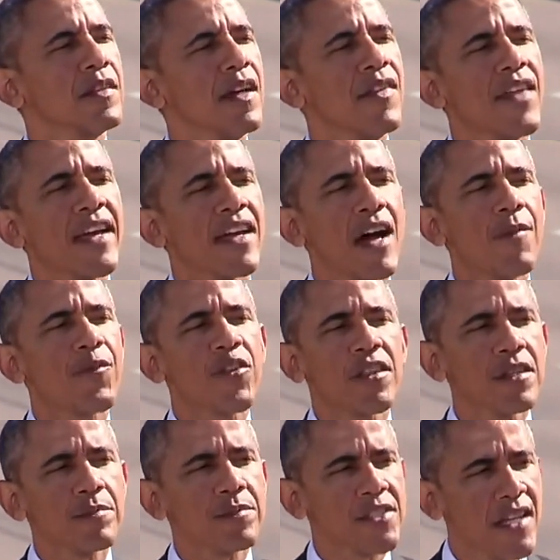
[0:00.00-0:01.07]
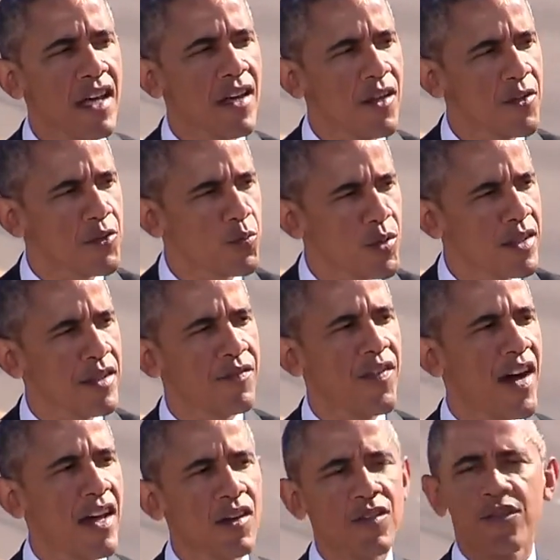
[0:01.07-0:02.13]
And they comforted themselves with the
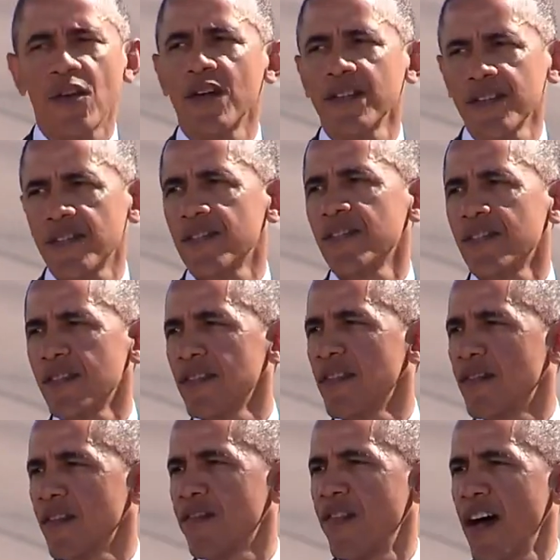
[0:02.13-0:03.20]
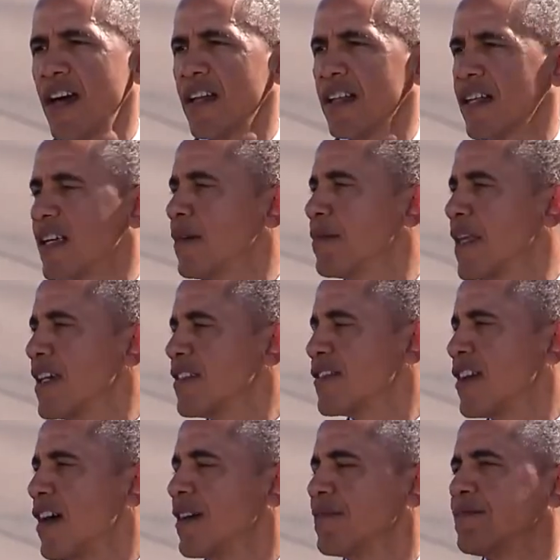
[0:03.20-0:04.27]
final verse of the final hymn they
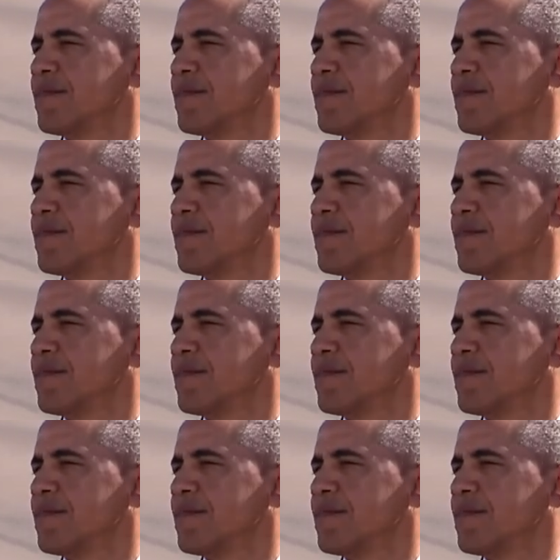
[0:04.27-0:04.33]
sung.